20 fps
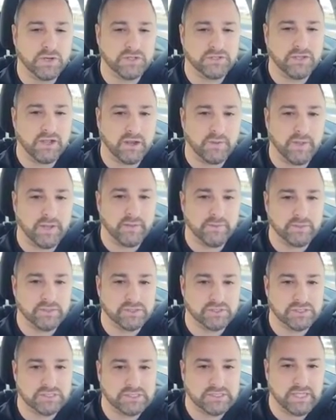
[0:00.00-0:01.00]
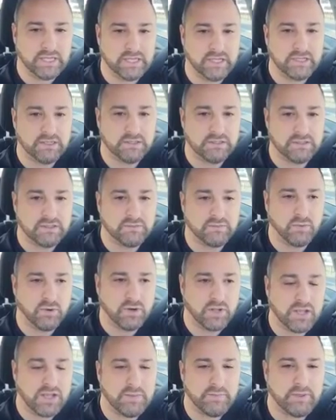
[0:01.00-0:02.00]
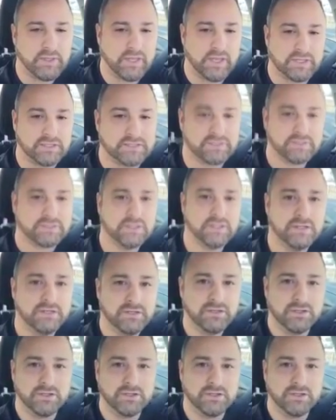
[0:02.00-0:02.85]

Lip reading: We're going to talk about images in a second, Mordechai, but yes,